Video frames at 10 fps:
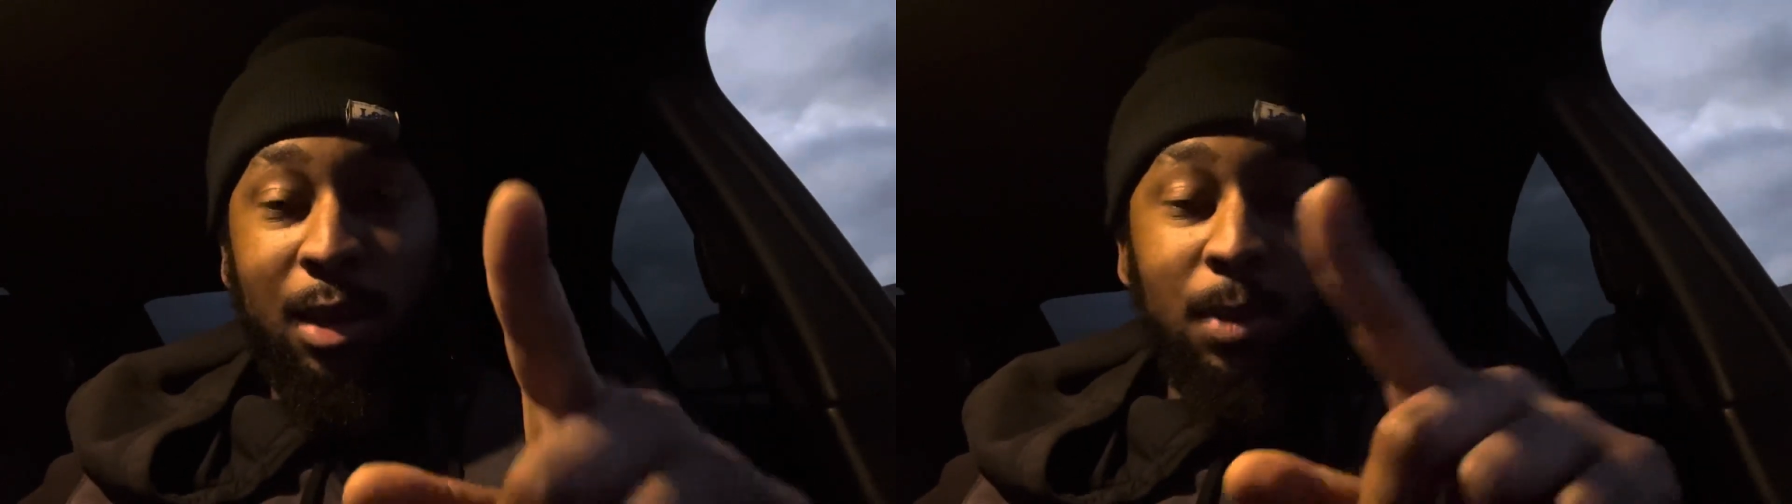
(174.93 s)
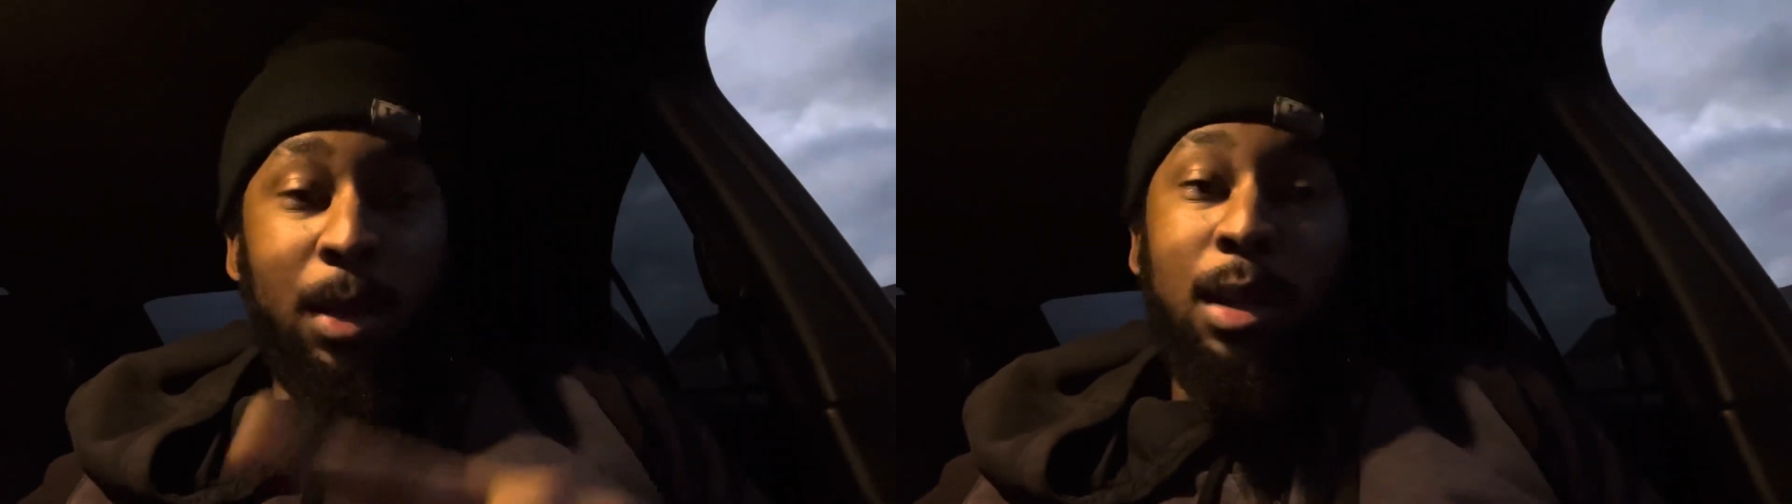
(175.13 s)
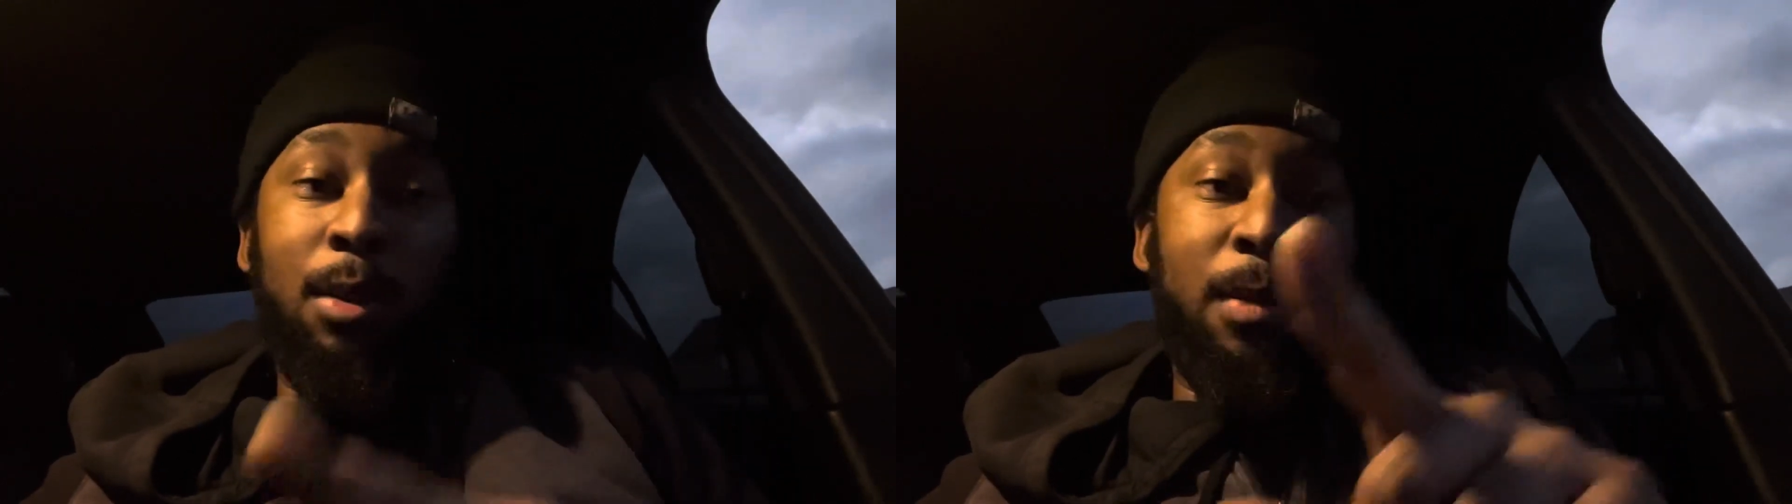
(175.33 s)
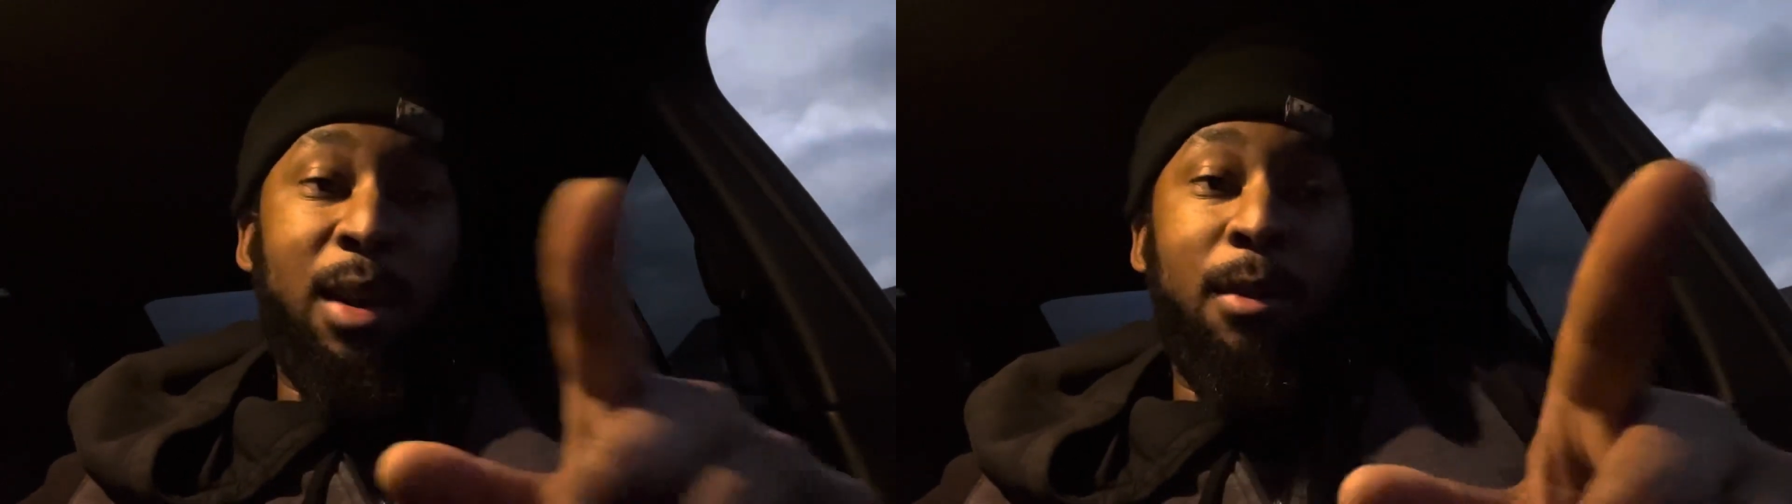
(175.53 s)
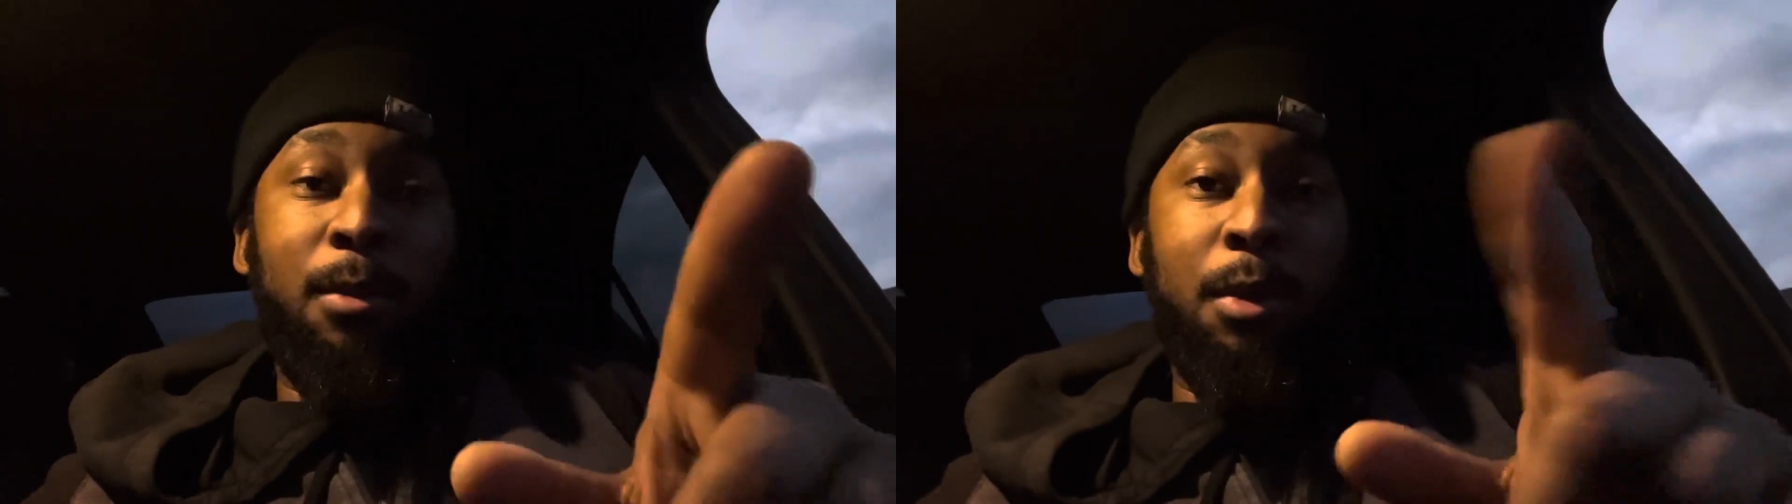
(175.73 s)
explaining
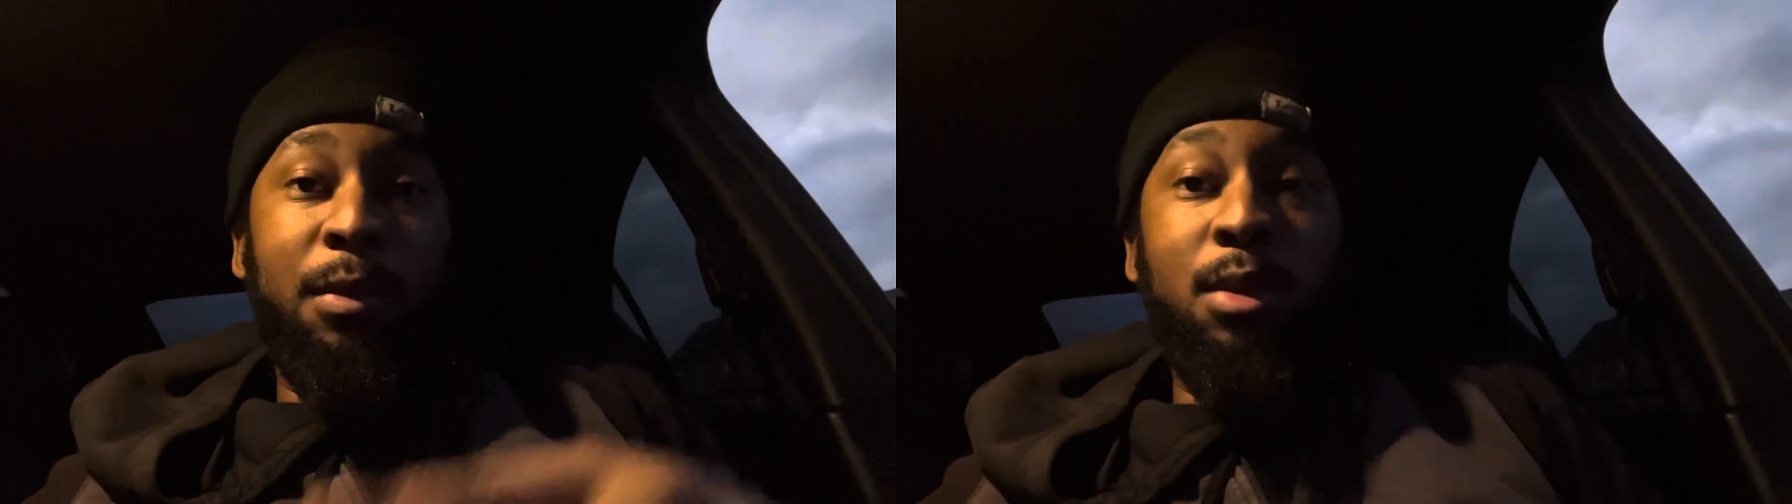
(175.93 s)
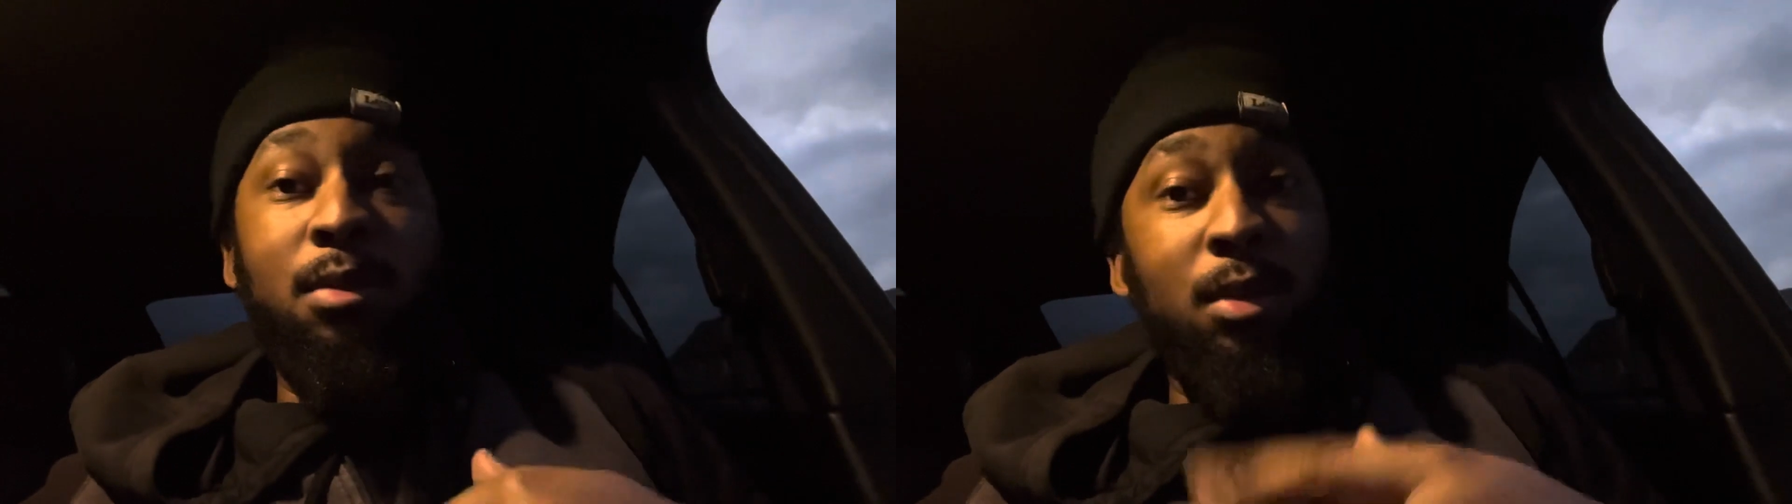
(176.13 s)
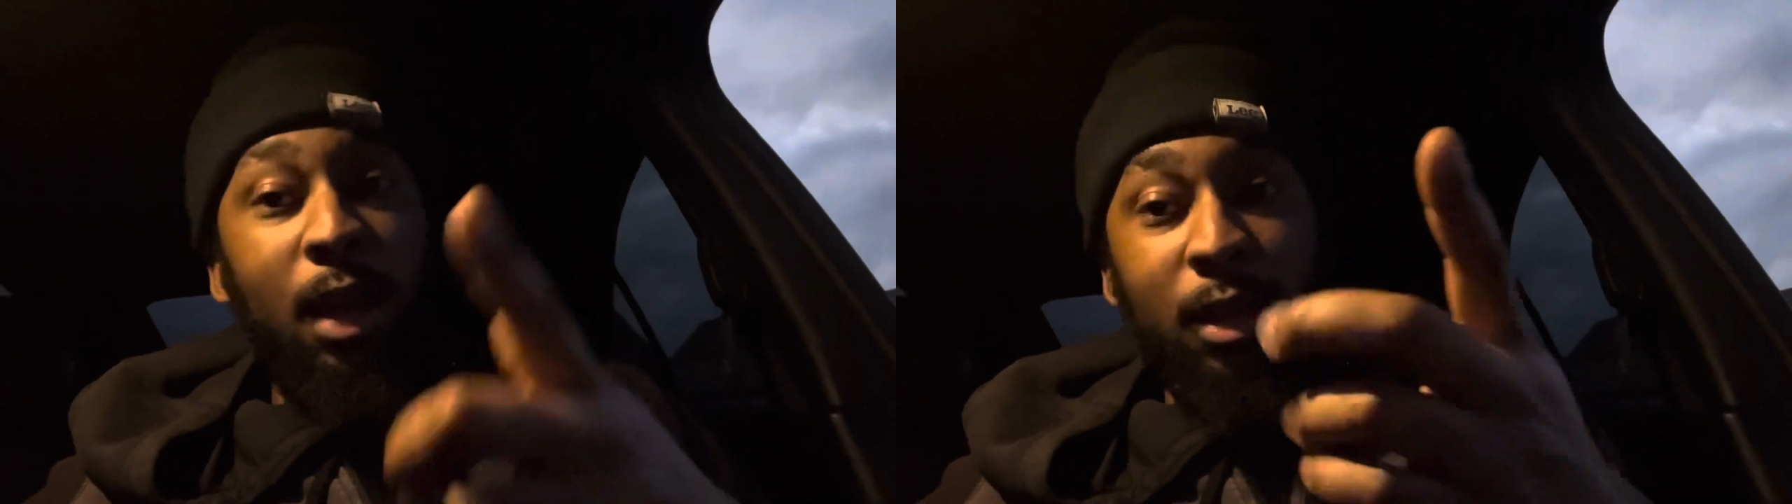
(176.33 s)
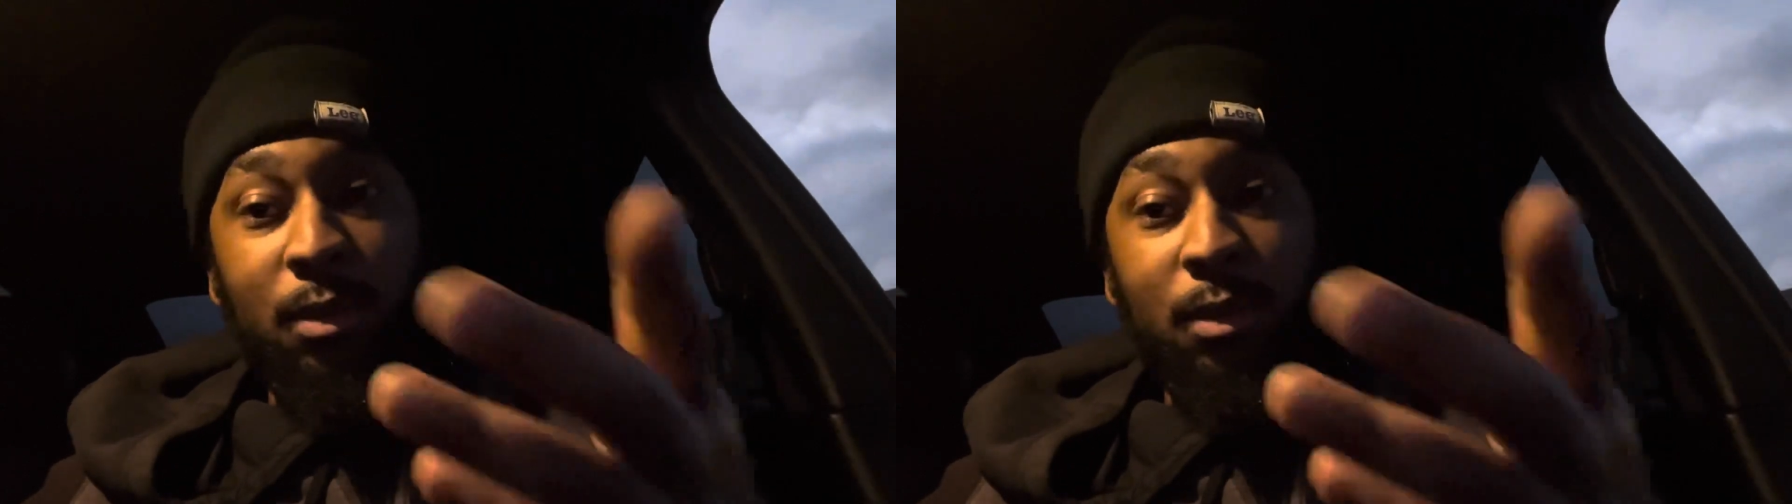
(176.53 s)
my reviews as